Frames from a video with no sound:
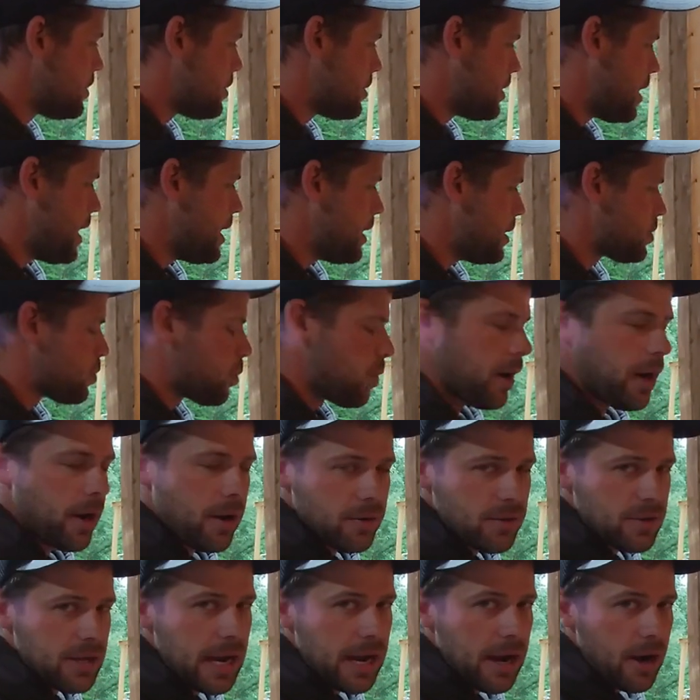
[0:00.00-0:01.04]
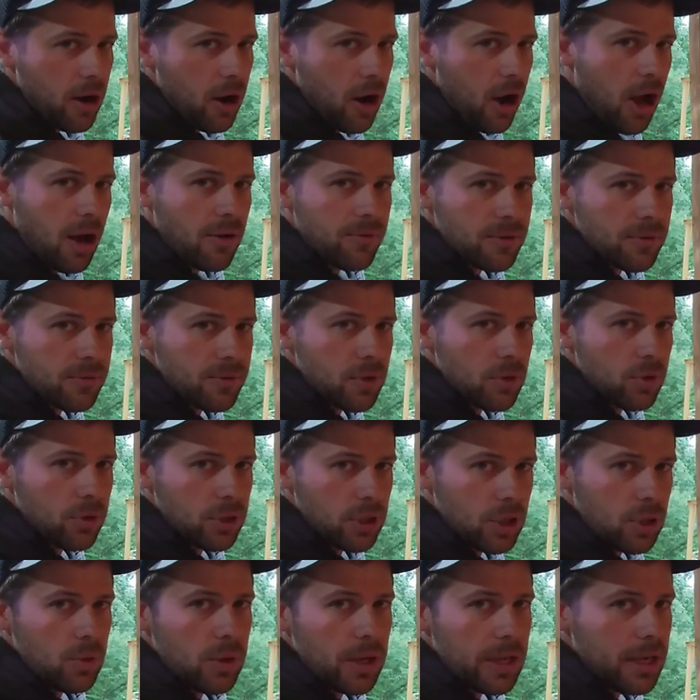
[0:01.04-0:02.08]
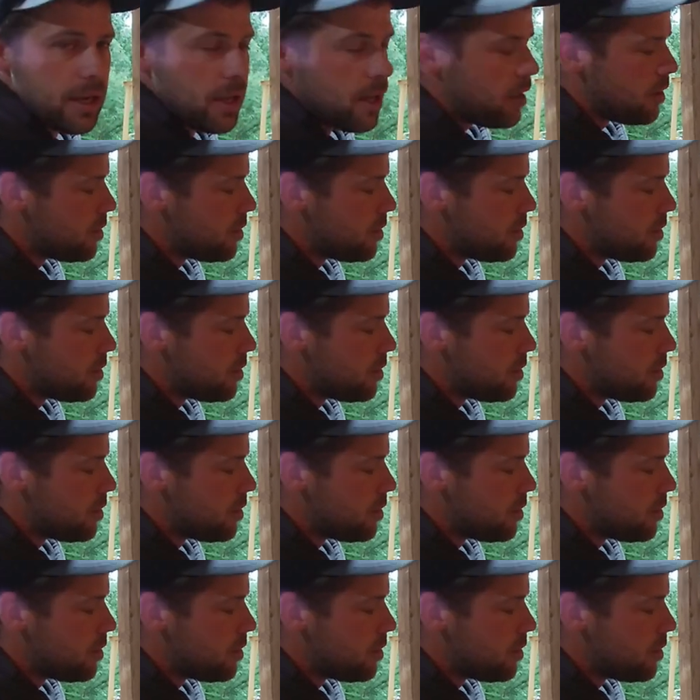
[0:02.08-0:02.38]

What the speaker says: takes wear and tear off of your unit.